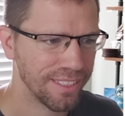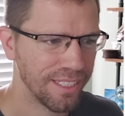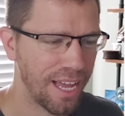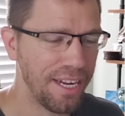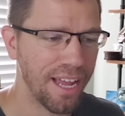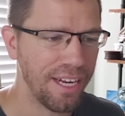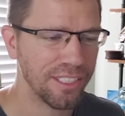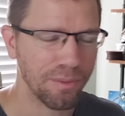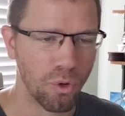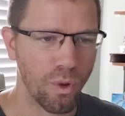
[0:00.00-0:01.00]
need
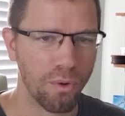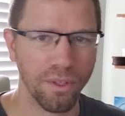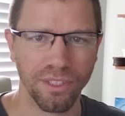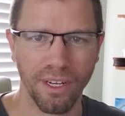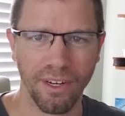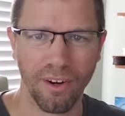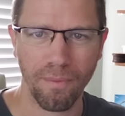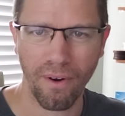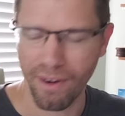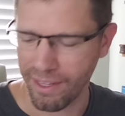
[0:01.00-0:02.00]
some quick ones on here. I'm
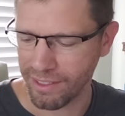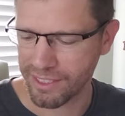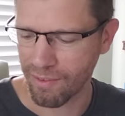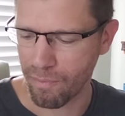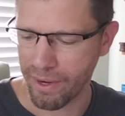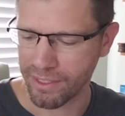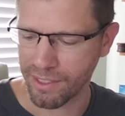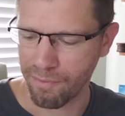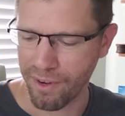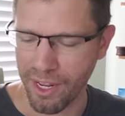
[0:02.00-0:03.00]
already 7 minutes into
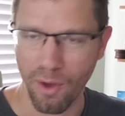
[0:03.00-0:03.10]
the video.